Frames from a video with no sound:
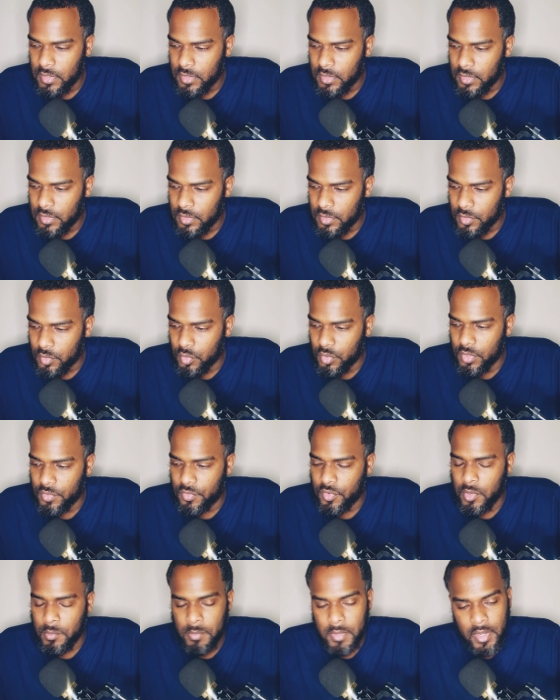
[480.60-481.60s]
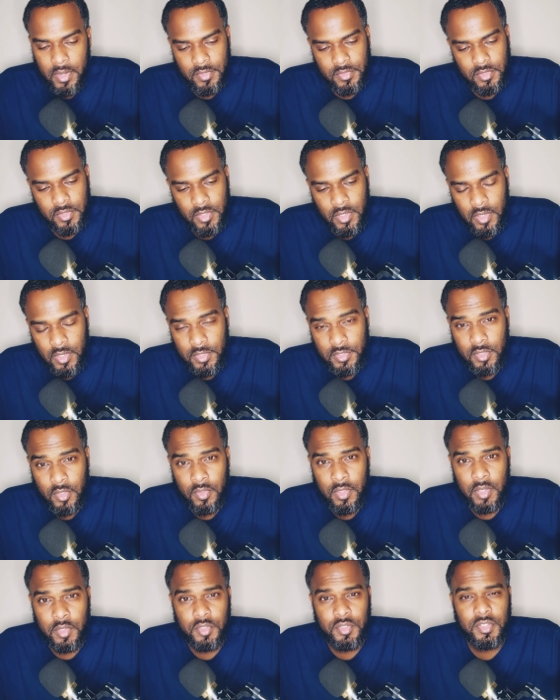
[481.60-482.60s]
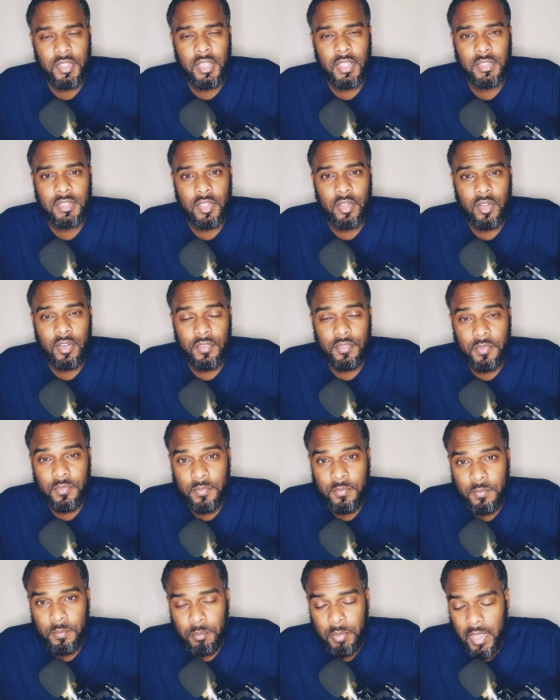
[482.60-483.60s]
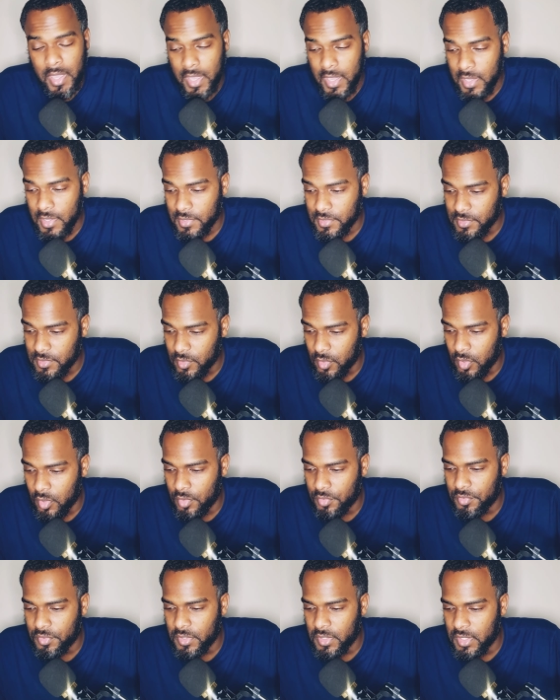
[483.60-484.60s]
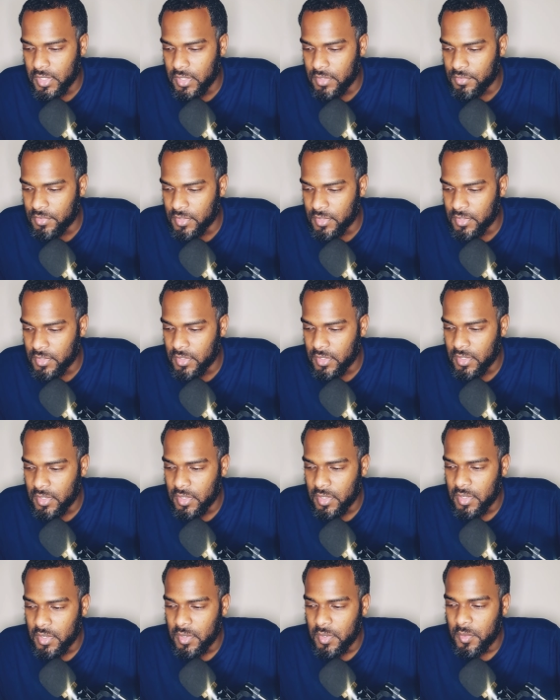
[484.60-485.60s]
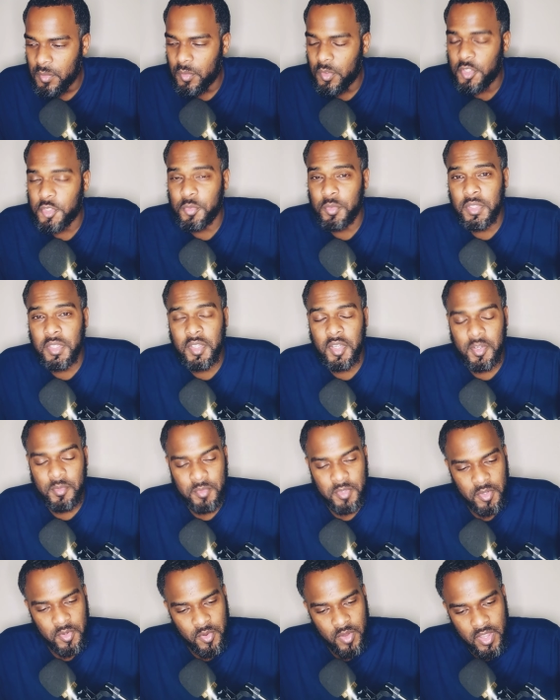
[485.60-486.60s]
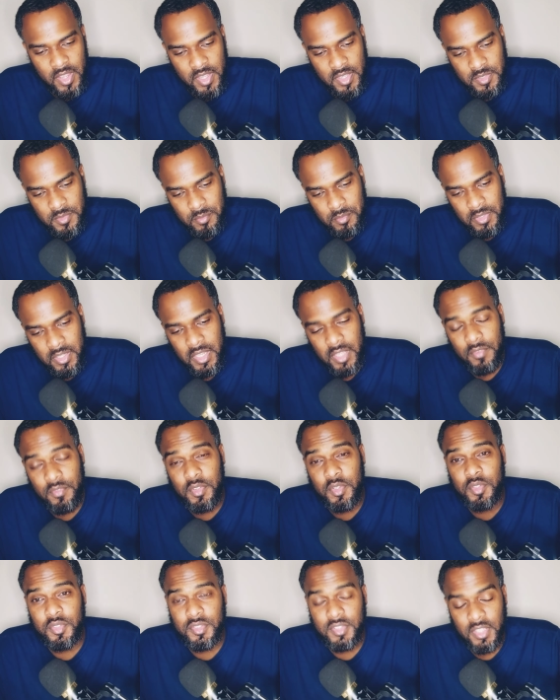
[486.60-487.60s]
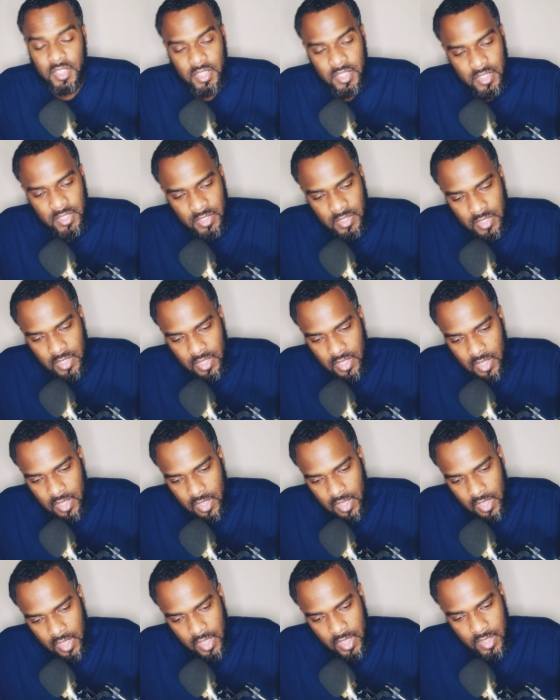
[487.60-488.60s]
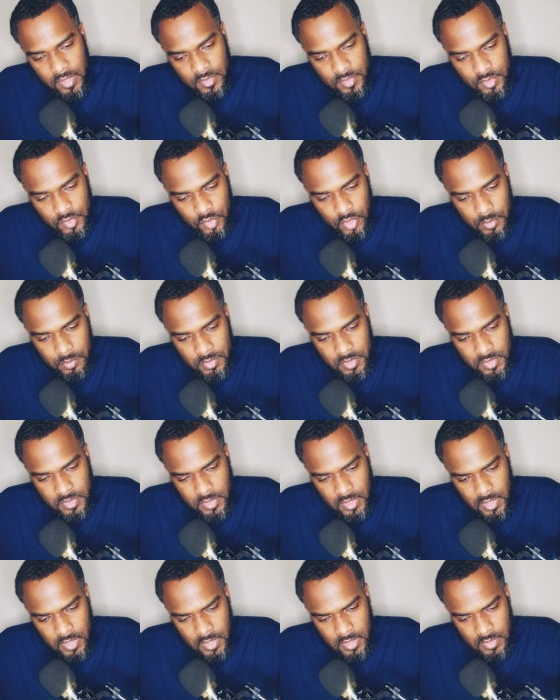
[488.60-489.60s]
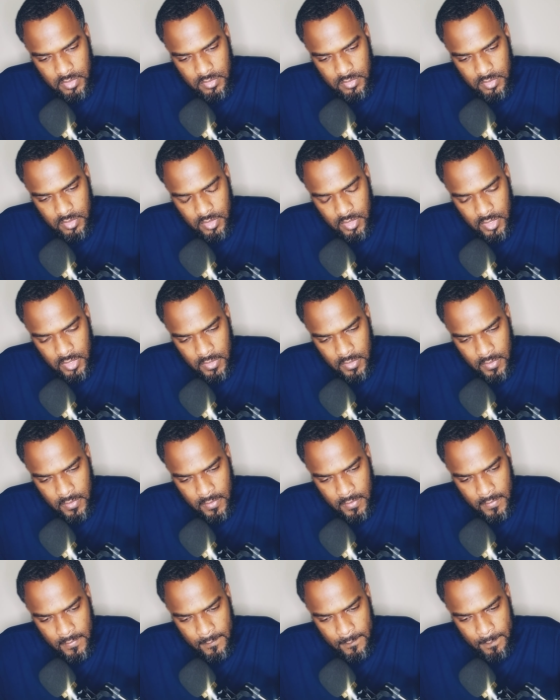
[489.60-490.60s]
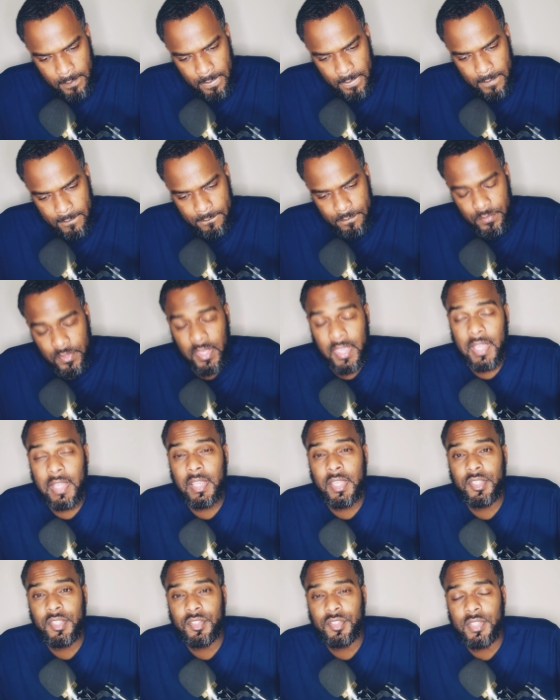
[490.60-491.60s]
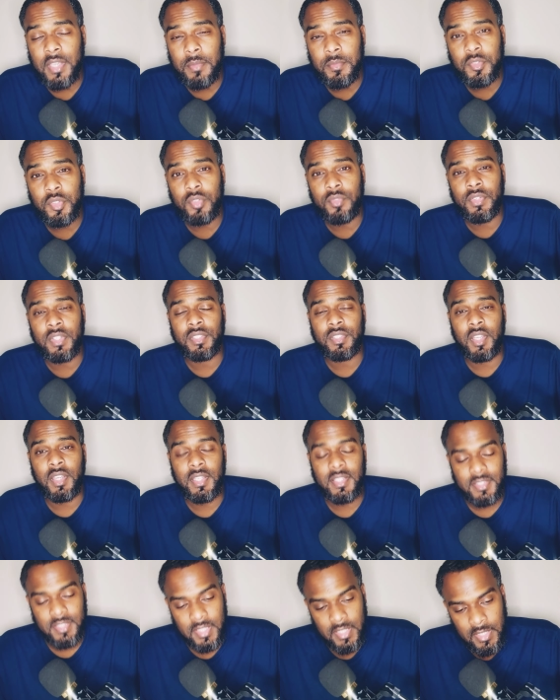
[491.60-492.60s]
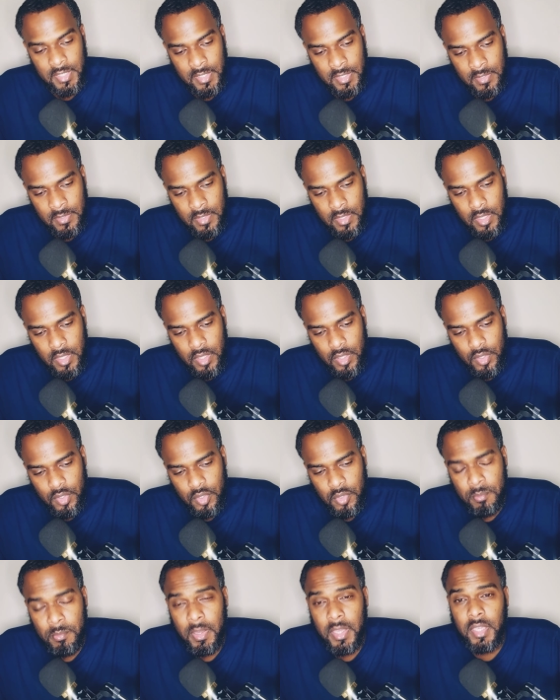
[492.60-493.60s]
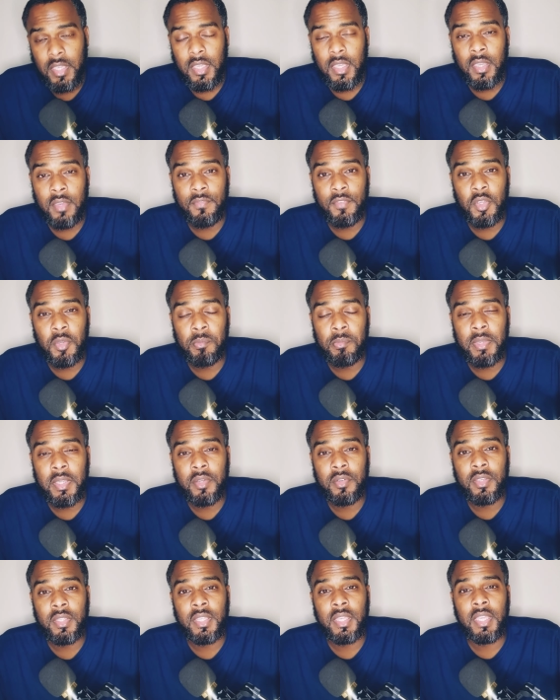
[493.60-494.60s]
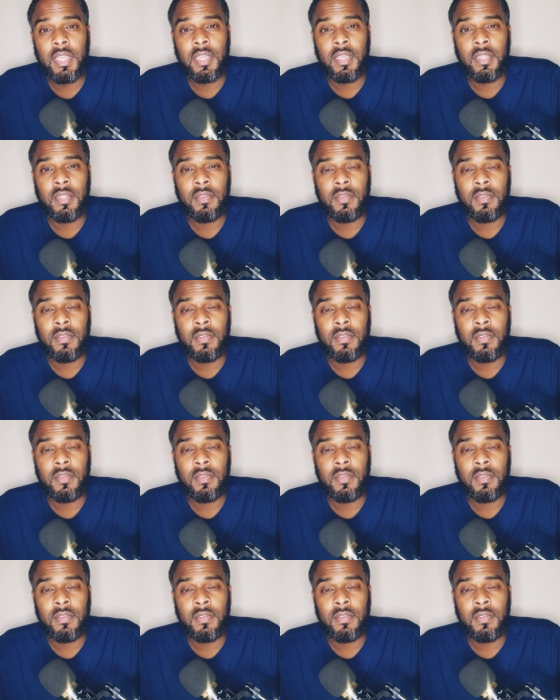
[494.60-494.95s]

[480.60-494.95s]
through the forbearance of God. So those sins that are past are forgiven once we come to Christ. But if you sin, as the scripture says in um, Galatians chapter 2, verse 18, you make, if you build again,